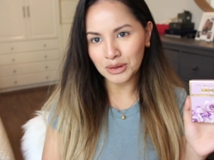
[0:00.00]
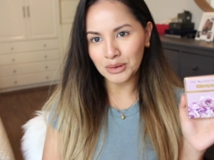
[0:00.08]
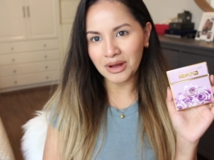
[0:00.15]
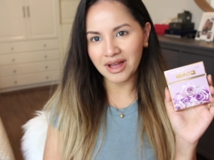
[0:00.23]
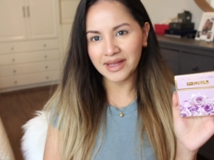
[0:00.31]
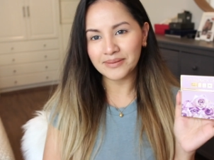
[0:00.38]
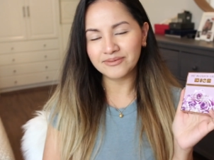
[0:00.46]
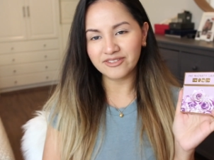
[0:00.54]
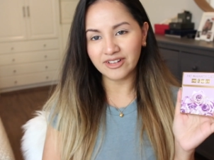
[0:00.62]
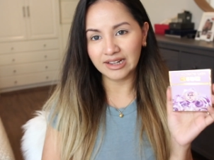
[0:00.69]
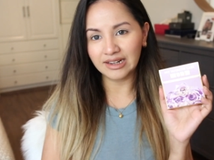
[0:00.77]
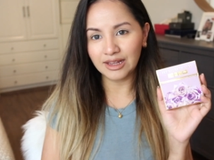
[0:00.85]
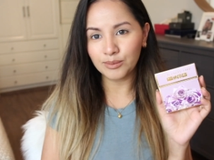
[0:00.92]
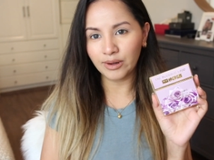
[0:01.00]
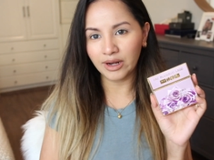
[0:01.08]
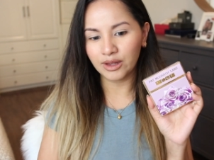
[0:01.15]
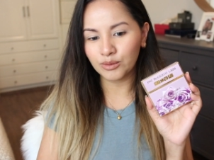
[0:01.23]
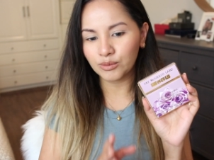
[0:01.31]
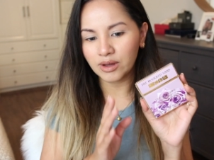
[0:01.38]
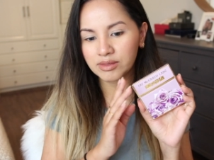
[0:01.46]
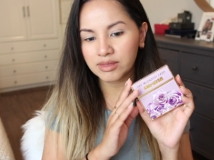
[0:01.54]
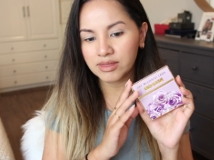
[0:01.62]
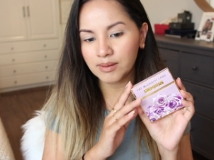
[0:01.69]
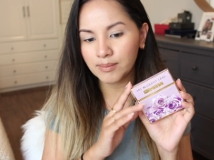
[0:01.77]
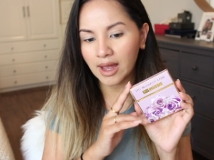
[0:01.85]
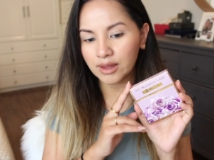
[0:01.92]
so I am finally playing with
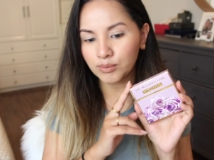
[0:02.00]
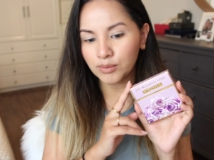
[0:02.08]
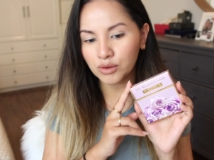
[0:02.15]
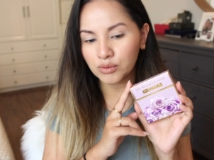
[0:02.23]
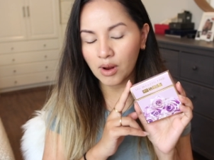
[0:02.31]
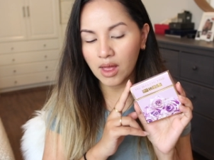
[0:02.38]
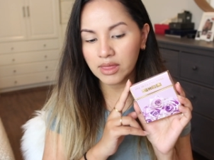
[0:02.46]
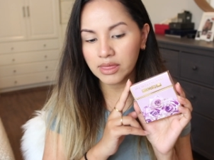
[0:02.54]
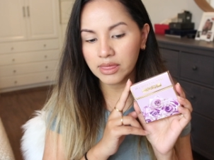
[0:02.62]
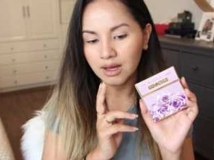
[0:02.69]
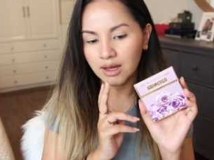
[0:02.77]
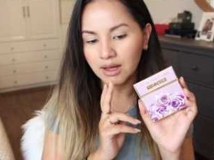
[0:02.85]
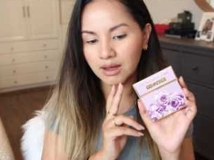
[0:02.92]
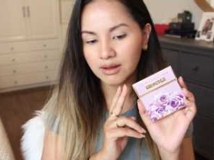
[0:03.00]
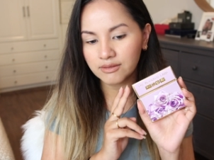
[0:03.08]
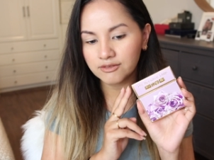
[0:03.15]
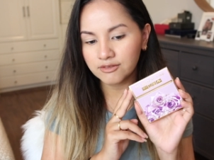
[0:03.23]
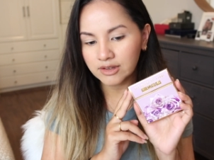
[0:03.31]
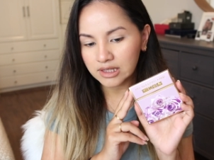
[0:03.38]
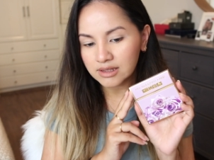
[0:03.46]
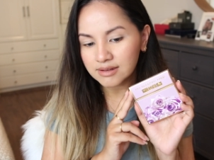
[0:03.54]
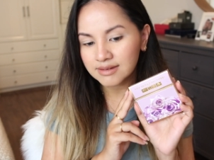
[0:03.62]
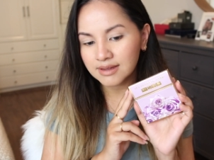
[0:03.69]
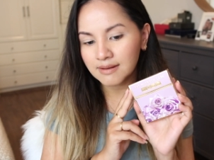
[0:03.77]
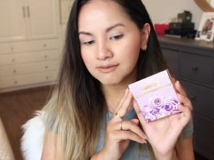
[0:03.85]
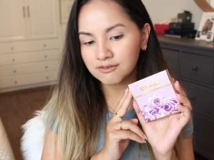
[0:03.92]
the Pat McGrath uh,
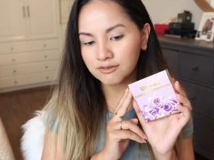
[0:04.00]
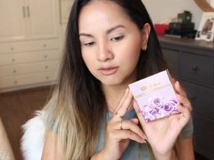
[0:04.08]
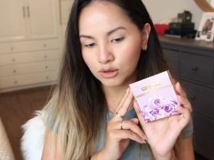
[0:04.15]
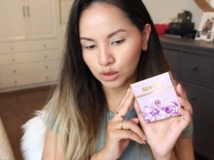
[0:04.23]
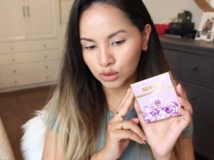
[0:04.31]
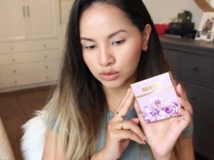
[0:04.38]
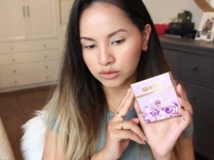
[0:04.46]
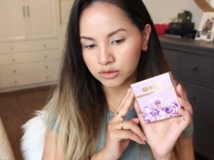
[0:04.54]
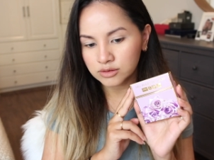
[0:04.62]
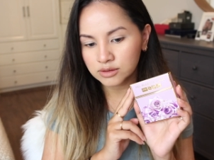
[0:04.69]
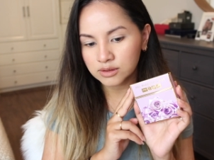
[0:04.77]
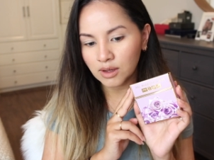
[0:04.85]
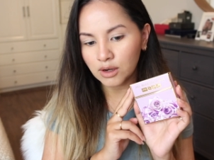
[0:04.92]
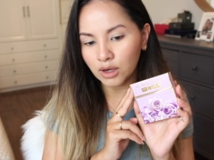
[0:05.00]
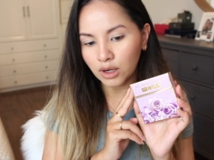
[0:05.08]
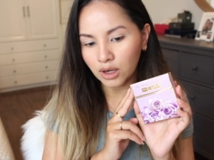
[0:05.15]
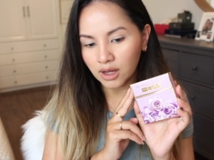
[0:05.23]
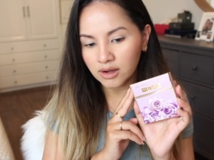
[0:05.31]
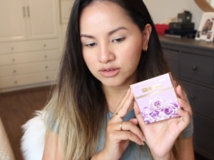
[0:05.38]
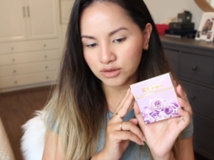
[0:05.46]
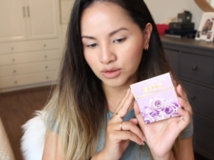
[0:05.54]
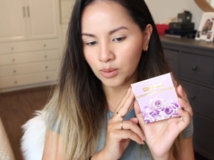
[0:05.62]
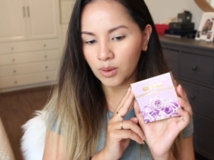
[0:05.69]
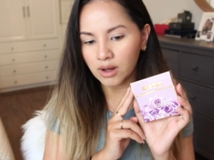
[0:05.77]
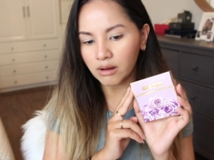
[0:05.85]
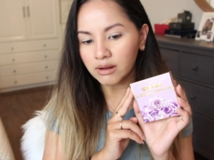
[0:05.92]
Venus In Fleurs Luxe
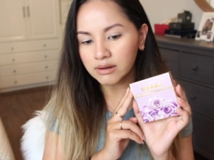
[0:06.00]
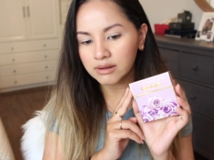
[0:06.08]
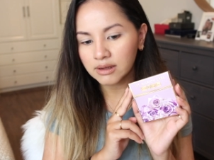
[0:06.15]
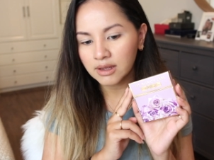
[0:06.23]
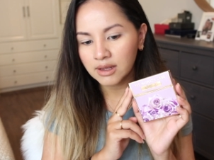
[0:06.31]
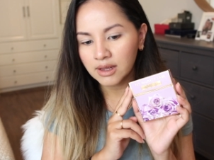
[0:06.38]
Quad